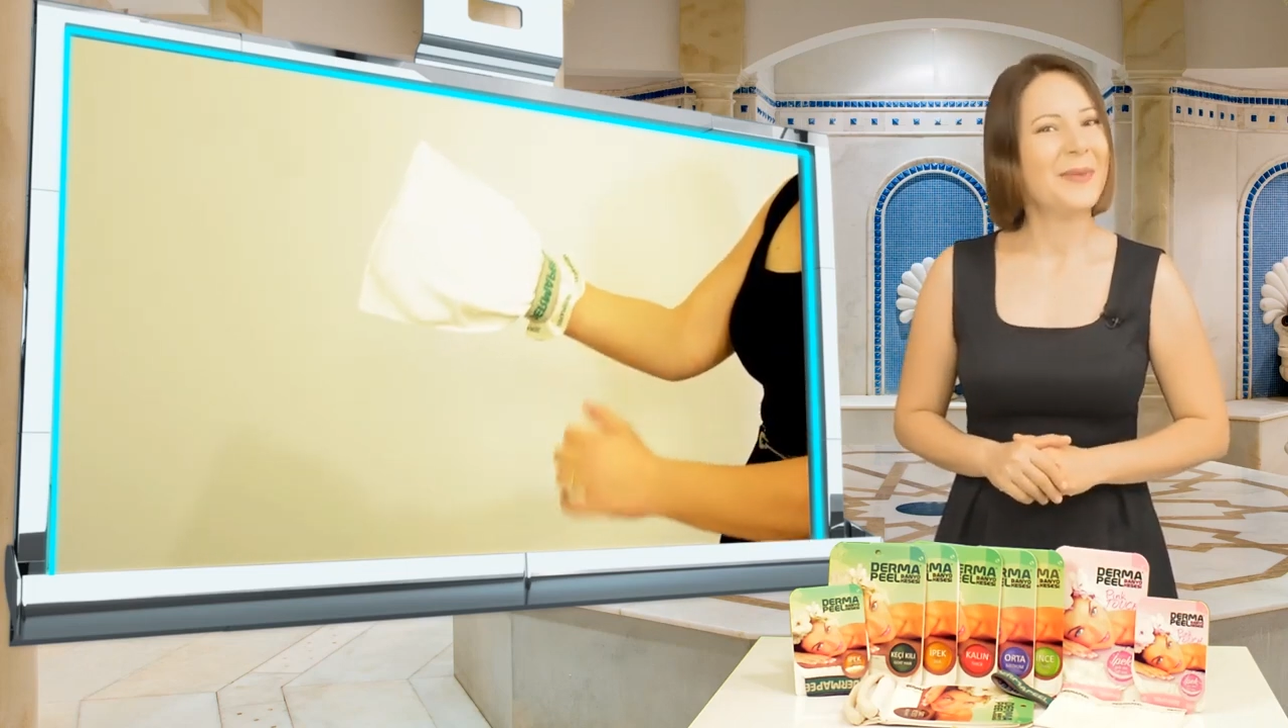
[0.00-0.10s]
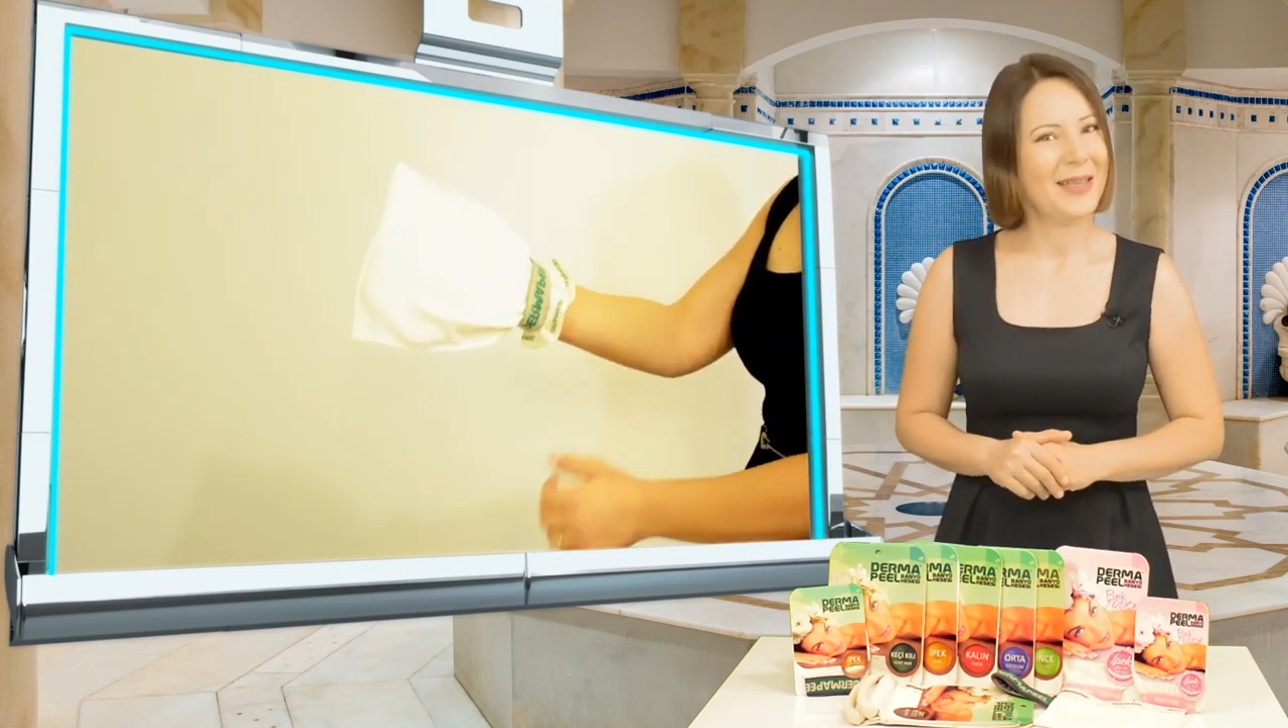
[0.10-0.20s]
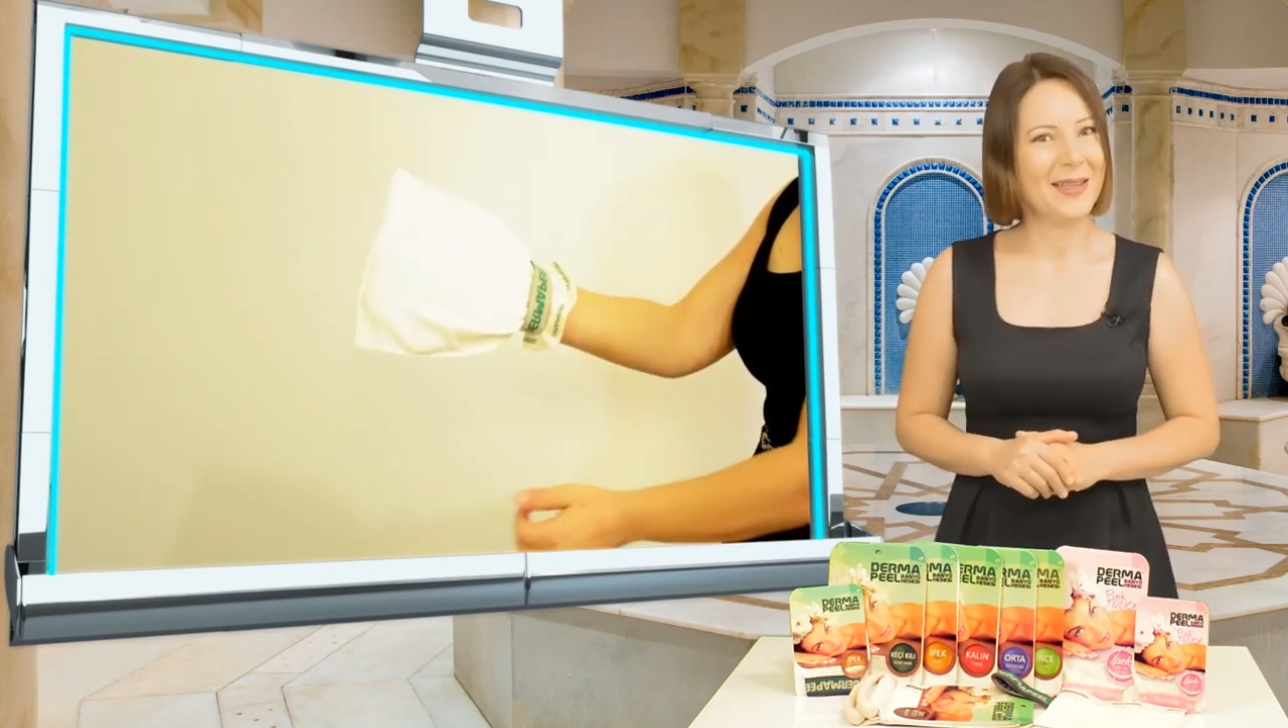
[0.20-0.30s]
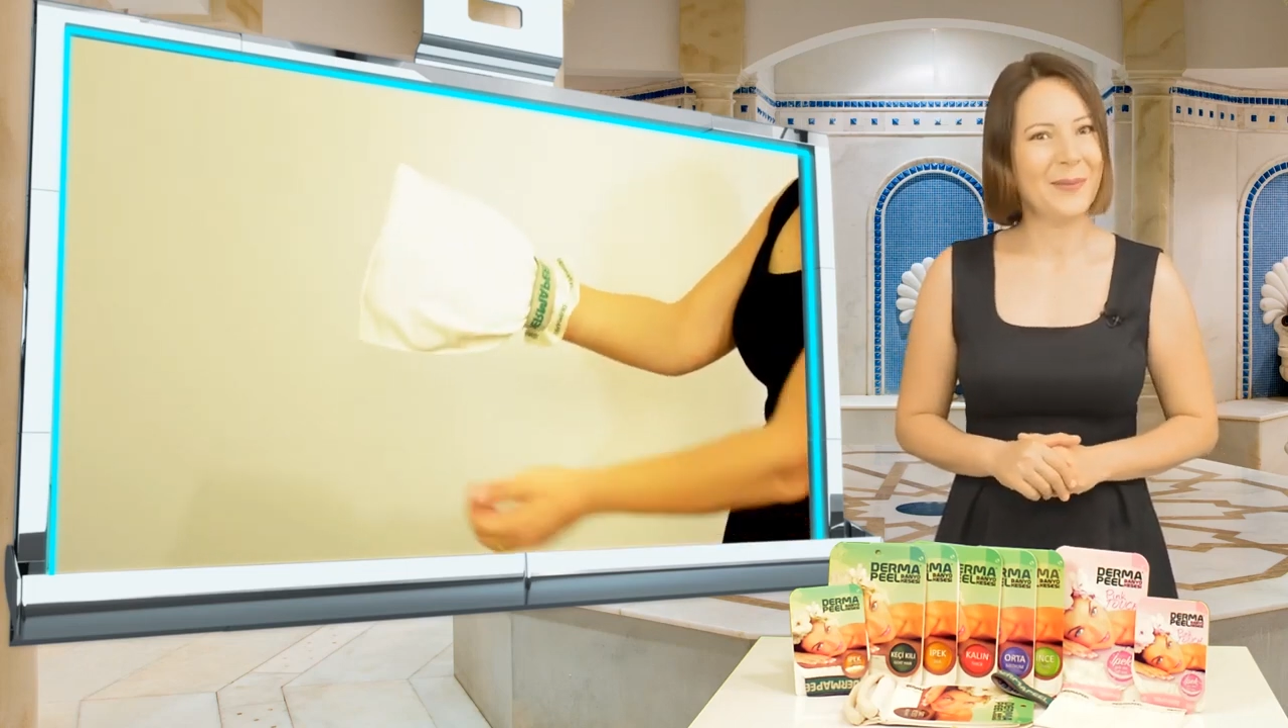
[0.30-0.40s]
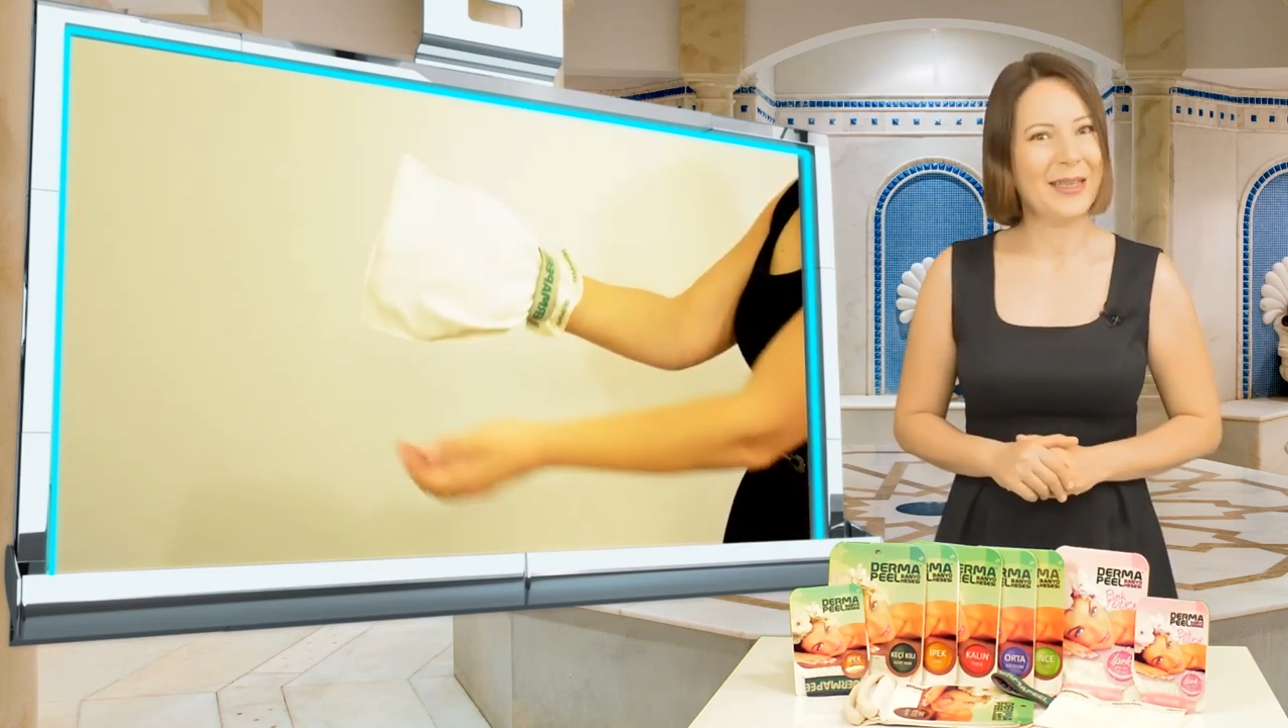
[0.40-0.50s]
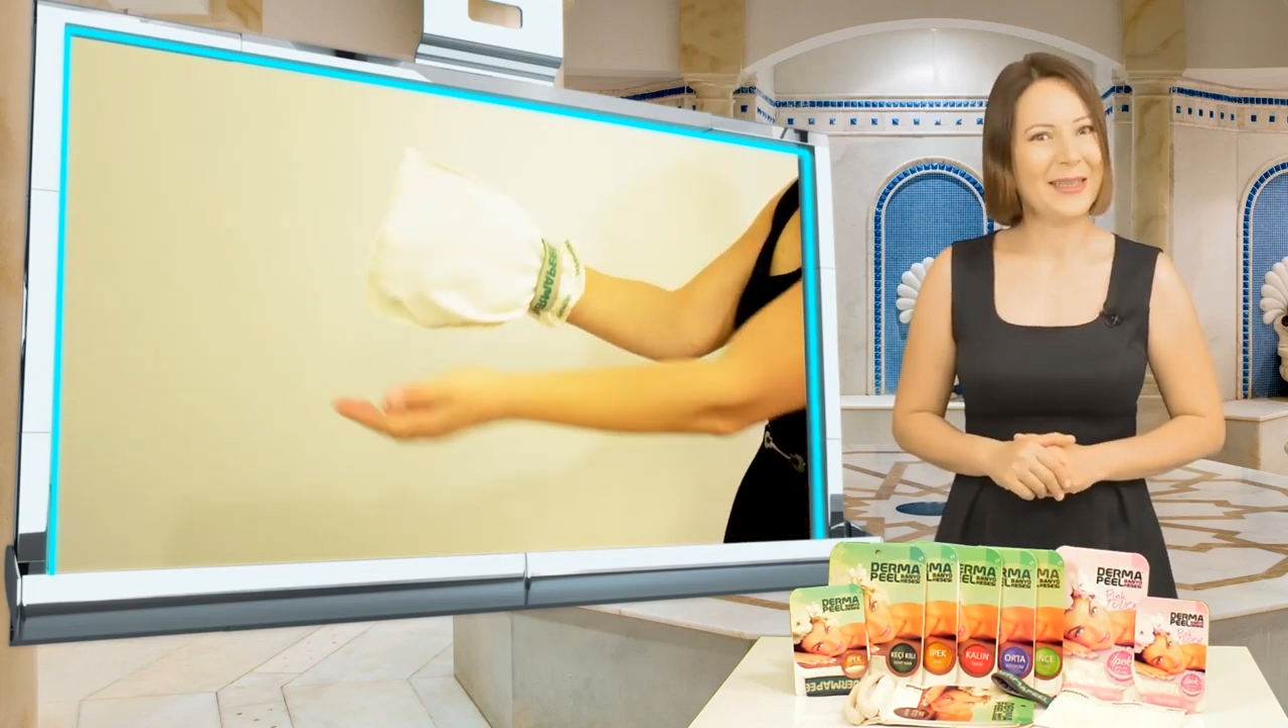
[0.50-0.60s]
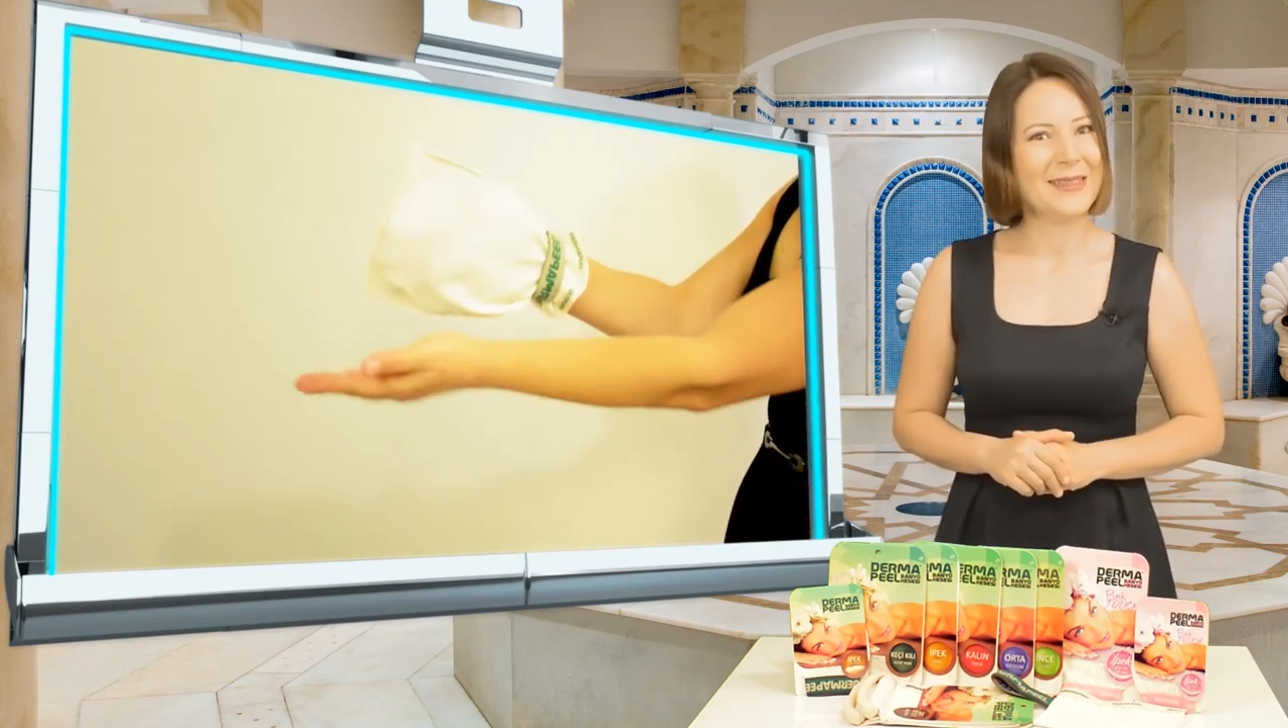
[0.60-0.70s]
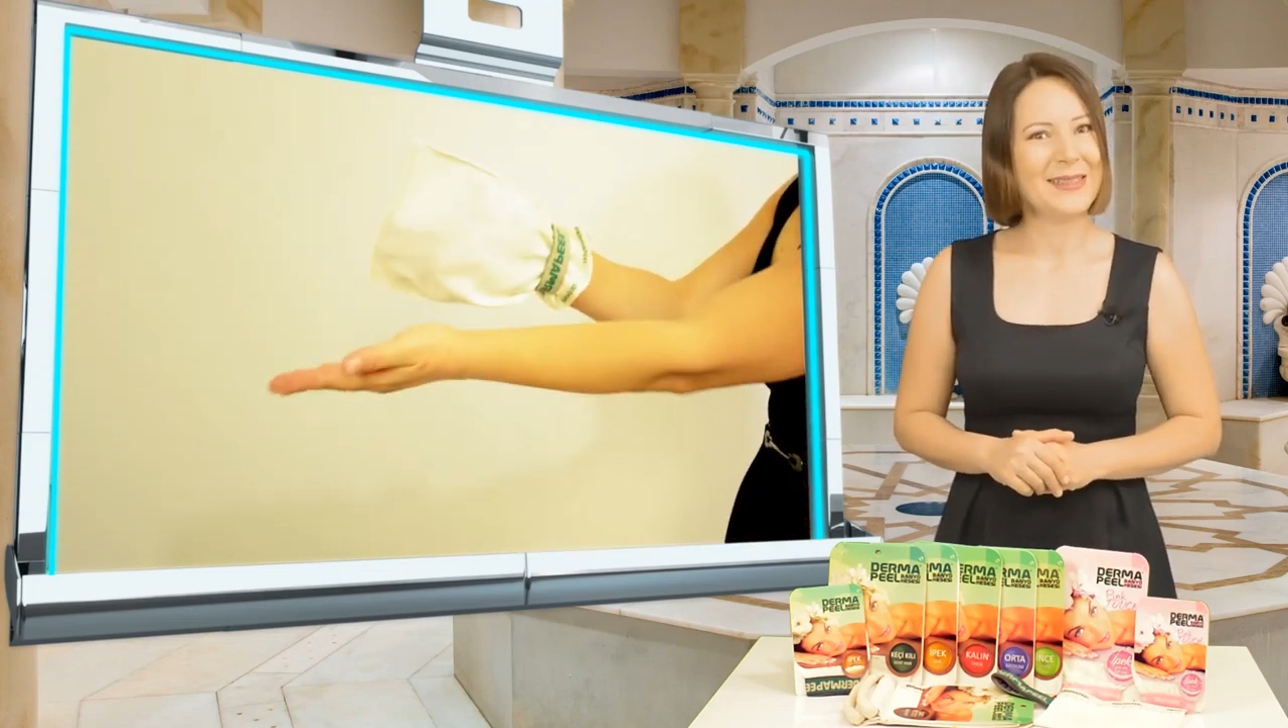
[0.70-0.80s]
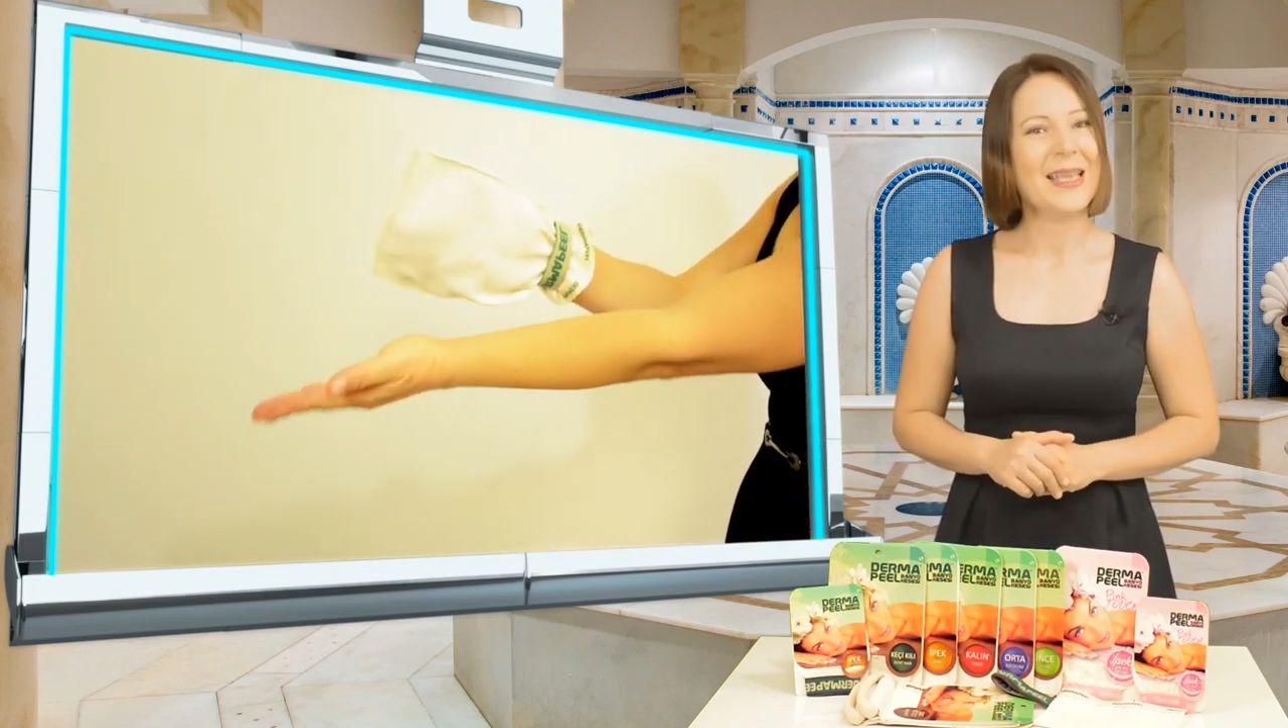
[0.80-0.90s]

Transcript: soft.